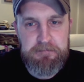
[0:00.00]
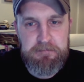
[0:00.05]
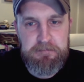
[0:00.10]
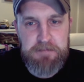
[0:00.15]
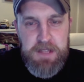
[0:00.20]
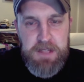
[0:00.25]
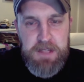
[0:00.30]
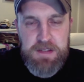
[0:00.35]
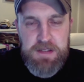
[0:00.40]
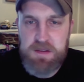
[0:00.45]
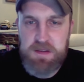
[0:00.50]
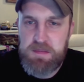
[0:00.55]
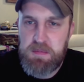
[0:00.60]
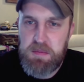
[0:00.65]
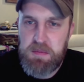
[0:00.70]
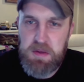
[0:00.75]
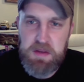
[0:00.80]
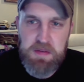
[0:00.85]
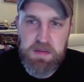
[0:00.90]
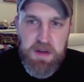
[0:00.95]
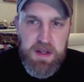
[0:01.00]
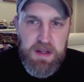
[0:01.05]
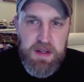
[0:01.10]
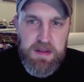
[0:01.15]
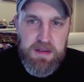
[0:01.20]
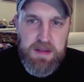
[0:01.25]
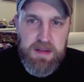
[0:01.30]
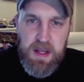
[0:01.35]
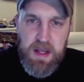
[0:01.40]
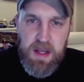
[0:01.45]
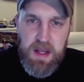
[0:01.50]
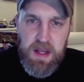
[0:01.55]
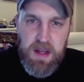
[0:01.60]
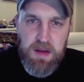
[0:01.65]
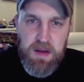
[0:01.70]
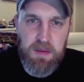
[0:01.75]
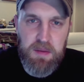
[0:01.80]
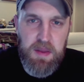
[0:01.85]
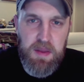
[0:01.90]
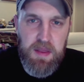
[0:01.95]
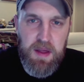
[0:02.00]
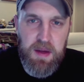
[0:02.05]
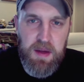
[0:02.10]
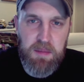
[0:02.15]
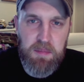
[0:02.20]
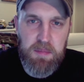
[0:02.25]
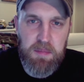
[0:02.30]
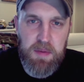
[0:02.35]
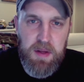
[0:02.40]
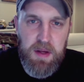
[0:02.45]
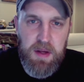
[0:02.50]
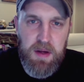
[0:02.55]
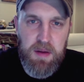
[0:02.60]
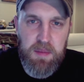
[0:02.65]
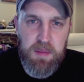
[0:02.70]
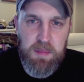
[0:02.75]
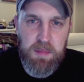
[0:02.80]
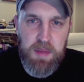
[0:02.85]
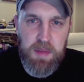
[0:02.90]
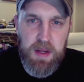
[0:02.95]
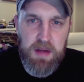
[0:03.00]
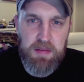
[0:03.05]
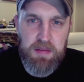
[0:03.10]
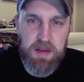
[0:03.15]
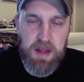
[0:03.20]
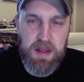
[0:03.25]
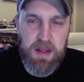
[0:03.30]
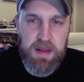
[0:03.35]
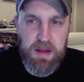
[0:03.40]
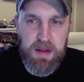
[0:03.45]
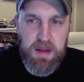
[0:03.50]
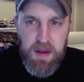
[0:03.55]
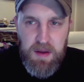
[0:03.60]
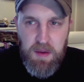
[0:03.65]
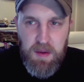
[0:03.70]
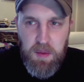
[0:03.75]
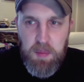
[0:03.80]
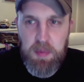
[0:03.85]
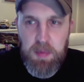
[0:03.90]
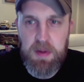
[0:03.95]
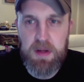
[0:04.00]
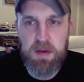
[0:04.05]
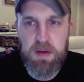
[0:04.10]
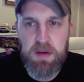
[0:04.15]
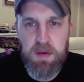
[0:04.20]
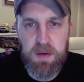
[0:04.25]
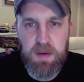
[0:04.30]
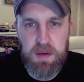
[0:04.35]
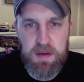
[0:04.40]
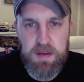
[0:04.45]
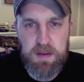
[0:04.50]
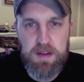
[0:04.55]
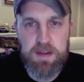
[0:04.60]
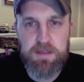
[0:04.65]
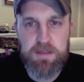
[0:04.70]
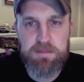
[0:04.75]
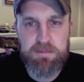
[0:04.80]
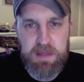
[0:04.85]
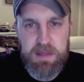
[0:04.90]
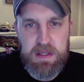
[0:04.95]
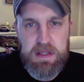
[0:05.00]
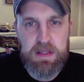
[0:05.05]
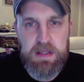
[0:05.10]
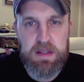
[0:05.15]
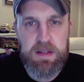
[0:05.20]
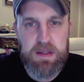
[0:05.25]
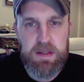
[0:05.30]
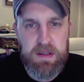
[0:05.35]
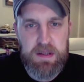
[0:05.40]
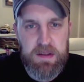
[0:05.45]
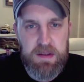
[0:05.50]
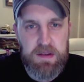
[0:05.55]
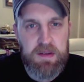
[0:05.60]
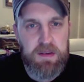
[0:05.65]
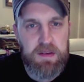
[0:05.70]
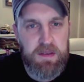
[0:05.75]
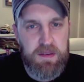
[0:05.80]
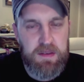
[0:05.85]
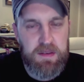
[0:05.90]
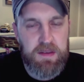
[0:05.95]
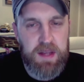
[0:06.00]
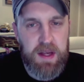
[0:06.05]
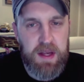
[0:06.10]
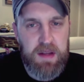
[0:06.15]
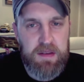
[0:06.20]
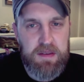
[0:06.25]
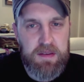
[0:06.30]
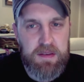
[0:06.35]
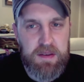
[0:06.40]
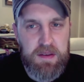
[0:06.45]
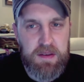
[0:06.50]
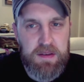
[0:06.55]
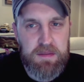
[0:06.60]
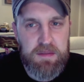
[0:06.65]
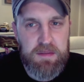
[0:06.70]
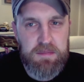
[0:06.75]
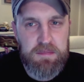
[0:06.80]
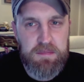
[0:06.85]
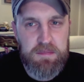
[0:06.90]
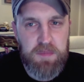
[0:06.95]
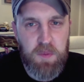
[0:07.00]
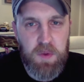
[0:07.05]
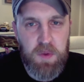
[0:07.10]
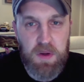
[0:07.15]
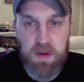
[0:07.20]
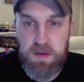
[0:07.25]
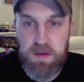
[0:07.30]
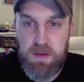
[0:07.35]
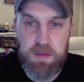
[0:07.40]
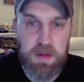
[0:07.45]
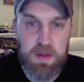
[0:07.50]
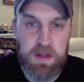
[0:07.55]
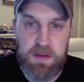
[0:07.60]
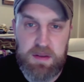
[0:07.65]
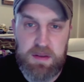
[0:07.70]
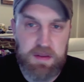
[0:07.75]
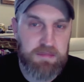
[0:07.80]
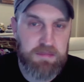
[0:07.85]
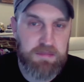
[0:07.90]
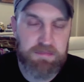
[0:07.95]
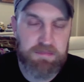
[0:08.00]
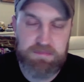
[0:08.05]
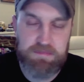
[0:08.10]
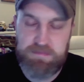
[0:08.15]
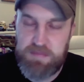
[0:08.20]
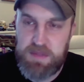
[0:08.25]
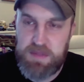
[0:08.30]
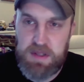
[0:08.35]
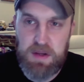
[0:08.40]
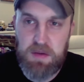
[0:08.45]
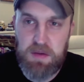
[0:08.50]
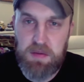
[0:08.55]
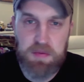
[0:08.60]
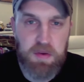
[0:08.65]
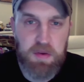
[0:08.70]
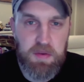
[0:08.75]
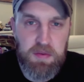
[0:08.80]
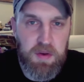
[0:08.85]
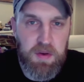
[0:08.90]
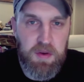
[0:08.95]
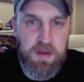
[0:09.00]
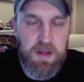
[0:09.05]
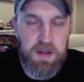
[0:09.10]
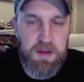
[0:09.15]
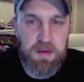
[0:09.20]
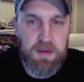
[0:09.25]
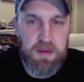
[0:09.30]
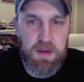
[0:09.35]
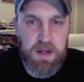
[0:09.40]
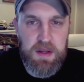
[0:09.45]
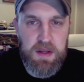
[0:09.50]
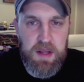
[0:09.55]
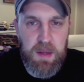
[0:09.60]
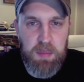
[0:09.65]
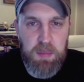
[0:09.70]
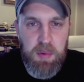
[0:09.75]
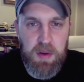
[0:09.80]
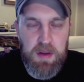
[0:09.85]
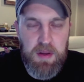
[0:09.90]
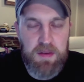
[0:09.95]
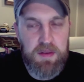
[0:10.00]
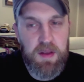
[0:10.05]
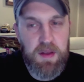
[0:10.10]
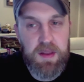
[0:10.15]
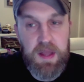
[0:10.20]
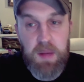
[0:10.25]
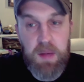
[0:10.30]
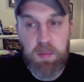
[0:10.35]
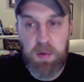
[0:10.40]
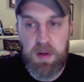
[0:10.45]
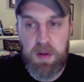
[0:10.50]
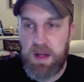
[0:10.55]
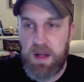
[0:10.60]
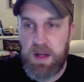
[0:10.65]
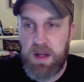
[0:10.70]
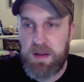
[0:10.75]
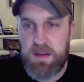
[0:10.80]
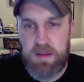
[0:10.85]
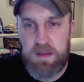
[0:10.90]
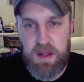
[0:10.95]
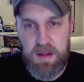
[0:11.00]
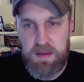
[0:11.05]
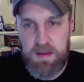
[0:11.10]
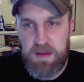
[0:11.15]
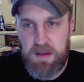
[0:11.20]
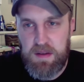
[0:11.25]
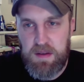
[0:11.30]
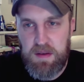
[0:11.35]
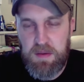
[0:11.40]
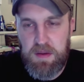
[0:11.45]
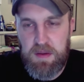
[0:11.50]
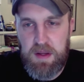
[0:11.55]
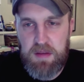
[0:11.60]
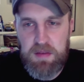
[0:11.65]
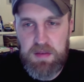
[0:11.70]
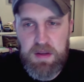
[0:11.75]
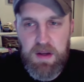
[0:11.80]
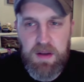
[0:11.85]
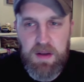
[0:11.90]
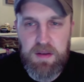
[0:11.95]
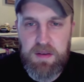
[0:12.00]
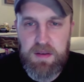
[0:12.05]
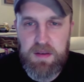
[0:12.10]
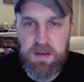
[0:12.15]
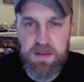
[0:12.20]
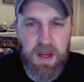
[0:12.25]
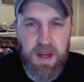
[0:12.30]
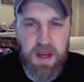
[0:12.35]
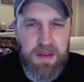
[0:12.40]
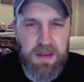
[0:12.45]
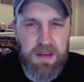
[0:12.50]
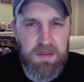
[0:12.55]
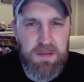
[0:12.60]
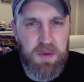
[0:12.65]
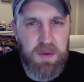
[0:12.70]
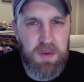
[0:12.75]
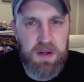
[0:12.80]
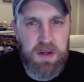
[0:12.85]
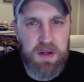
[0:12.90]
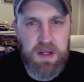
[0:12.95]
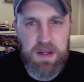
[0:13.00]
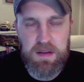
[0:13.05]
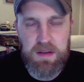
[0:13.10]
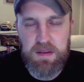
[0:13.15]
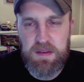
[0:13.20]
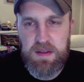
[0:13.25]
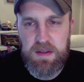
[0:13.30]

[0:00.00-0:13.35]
so it's been really fun to stay connected with them. And I felt like they kind of opened the door to that world to really just go full force into it at that point. And so at that point, I just kind of said no to every other design work and